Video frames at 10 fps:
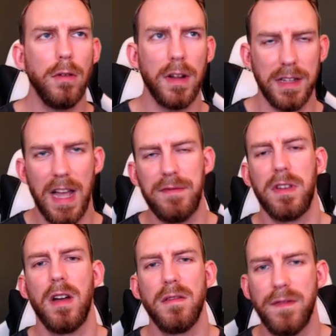I didn't have to
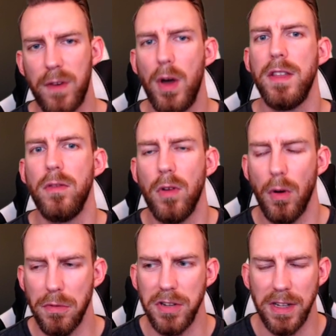go and find
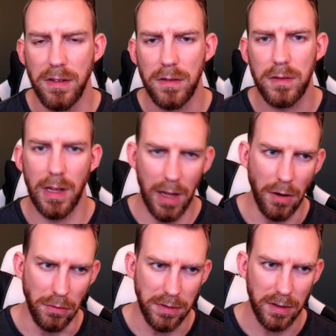Origin to
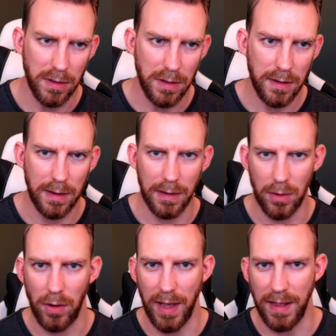load and
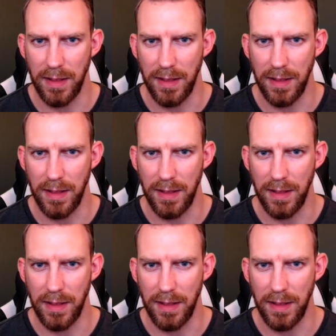log in.